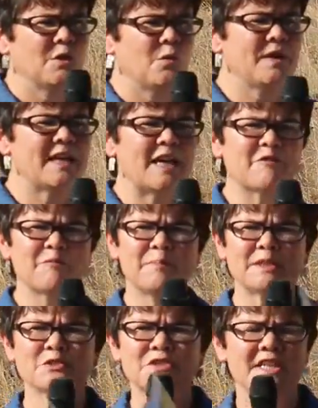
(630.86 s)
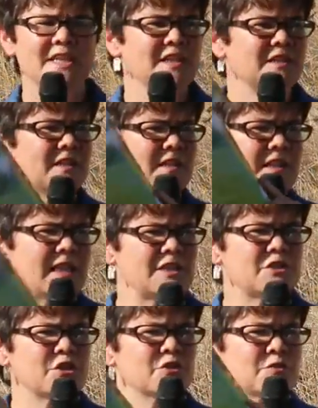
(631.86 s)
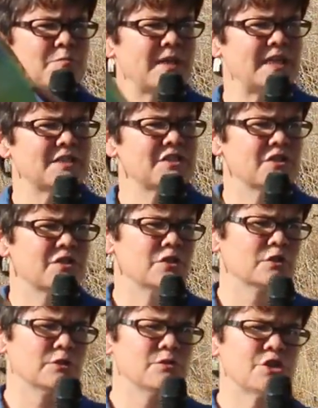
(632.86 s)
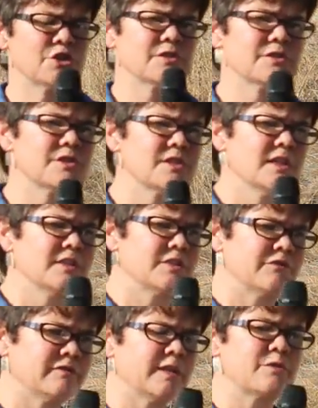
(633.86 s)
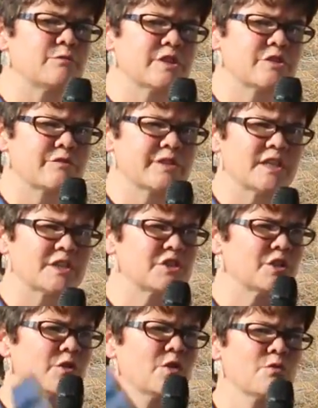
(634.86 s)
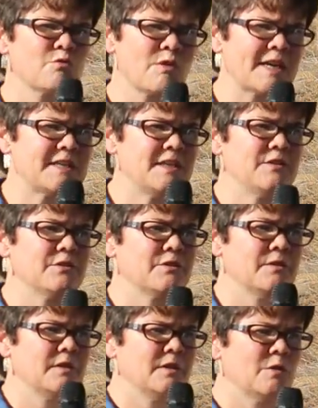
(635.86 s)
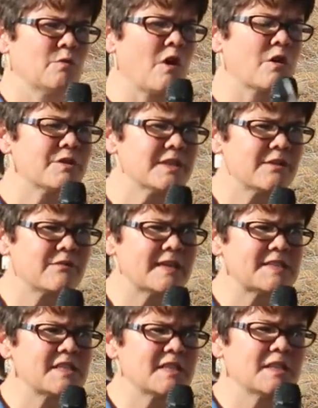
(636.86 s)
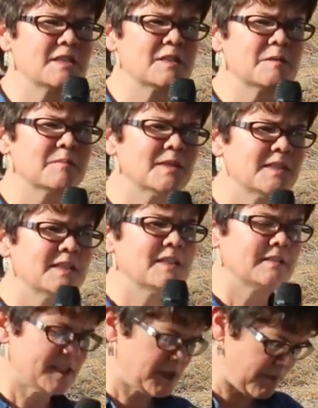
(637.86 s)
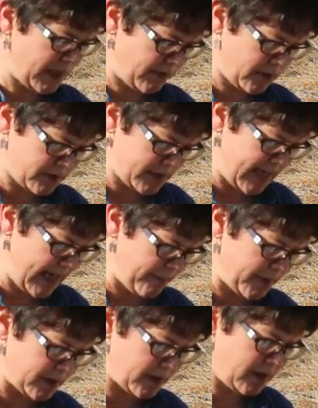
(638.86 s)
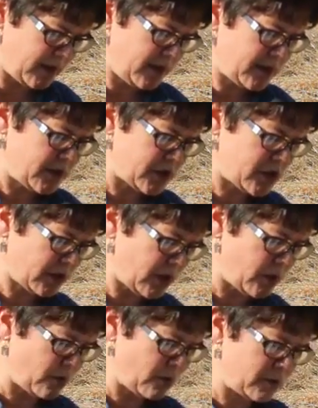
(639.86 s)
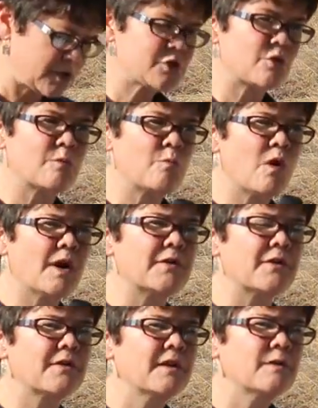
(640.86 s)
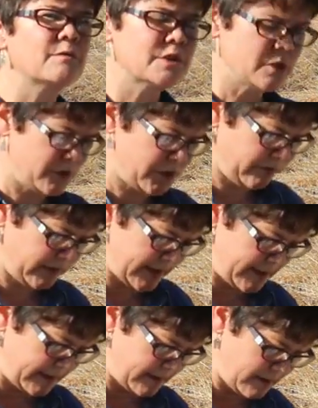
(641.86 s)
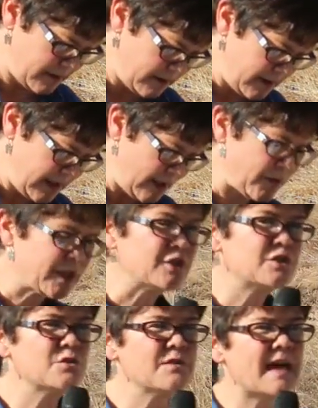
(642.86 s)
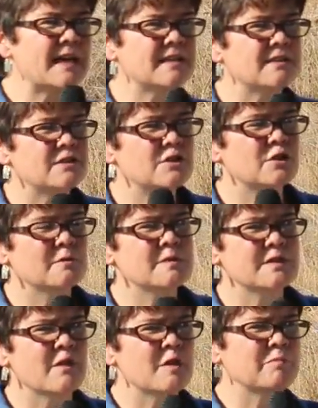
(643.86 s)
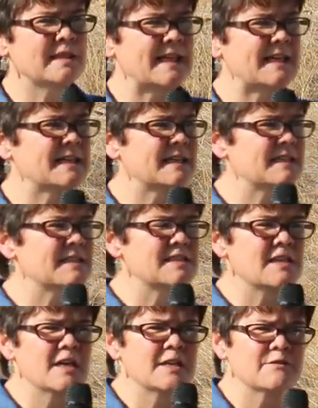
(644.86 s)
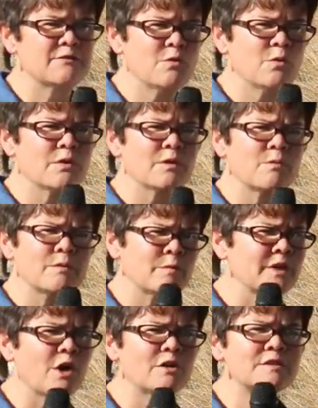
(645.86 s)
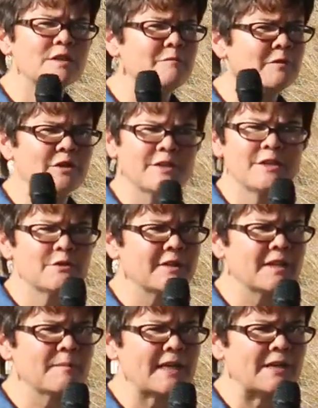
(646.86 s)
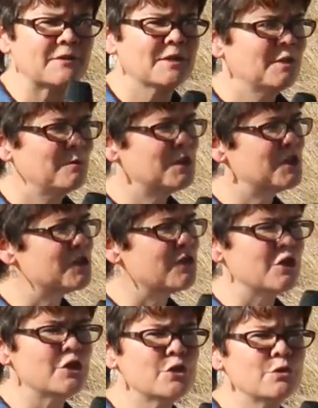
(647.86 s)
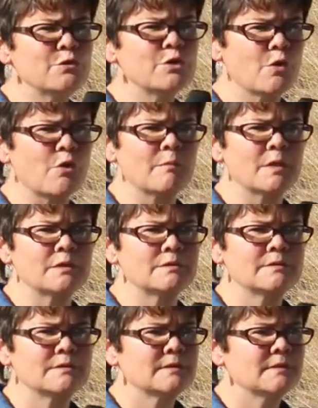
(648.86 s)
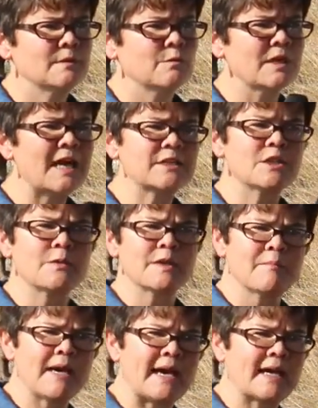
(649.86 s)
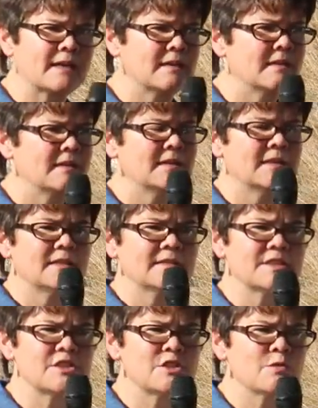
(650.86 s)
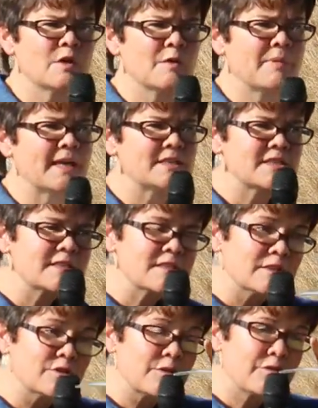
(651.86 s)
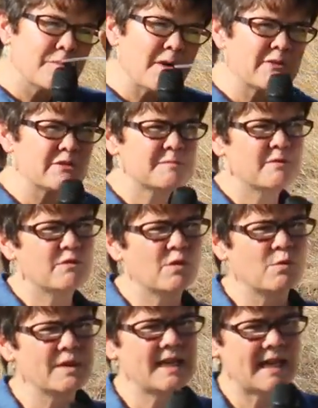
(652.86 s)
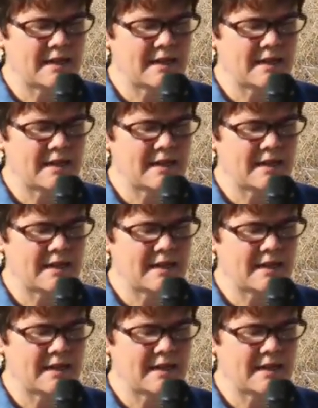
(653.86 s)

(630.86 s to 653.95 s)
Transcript: we have built-in nature-based solutions to flood risk reduction right here. We're already investing in them. Let's make those happen to slow stormwater, reduce flooding, and we can do that in terms of our planning and design for what we all are hearing about, which is the new normal. We're not going back. Let's do our best. Let's learn from others before we